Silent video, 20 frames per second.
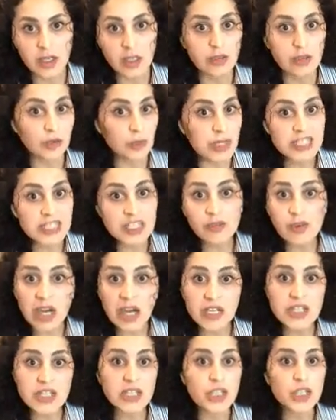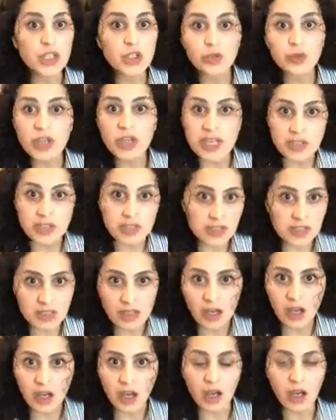Domestic violence increased
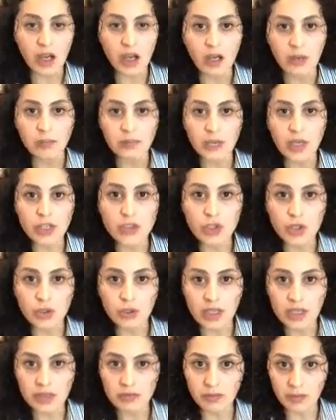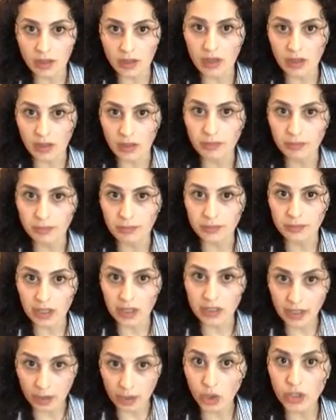during
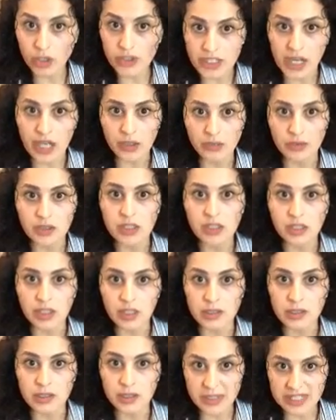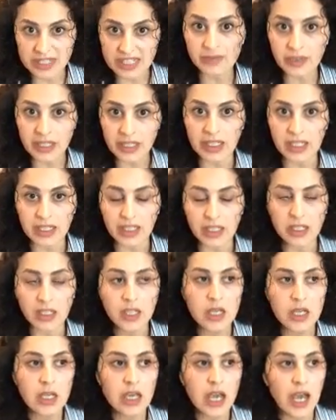the lockdown specifically.
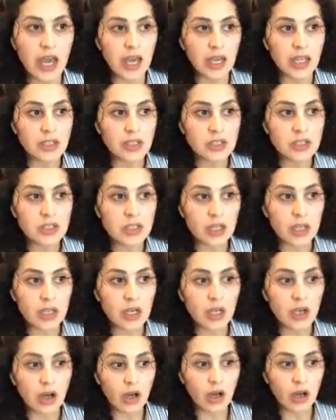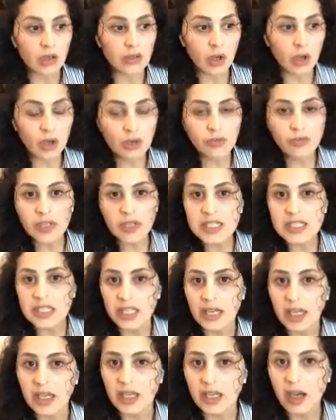And
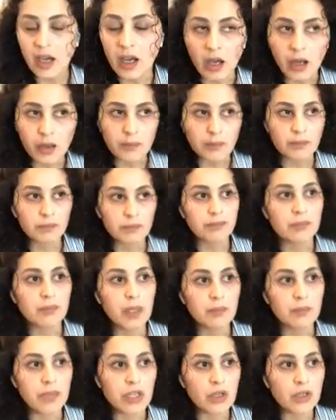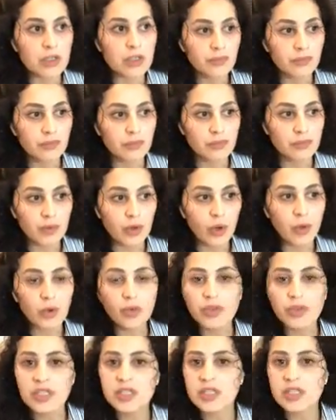obviously, because of all
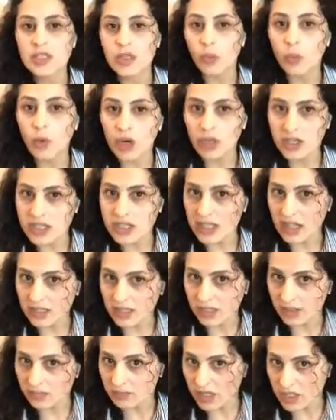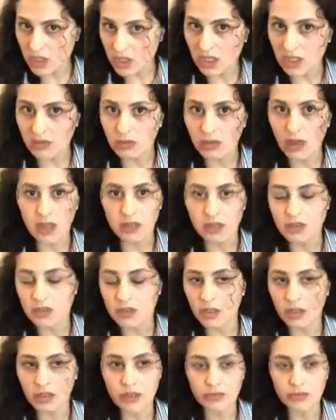this worries, as I mentioned, and
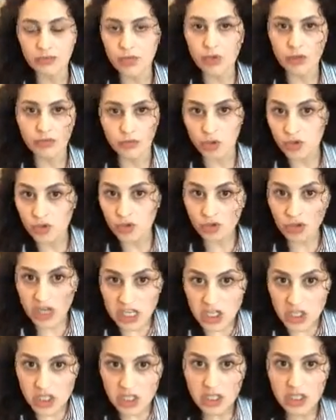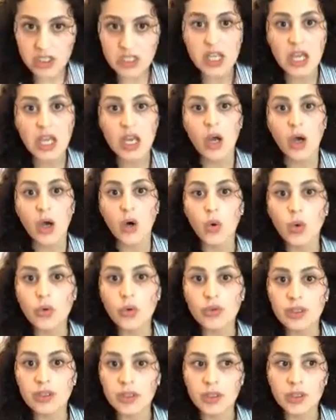the frustrations, all
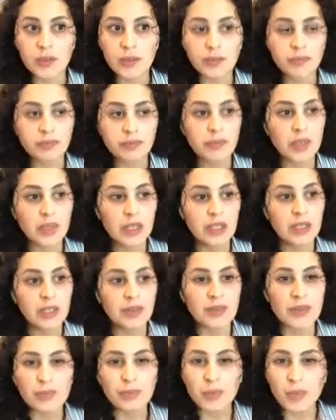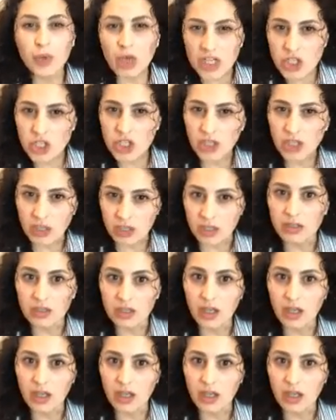the pressure.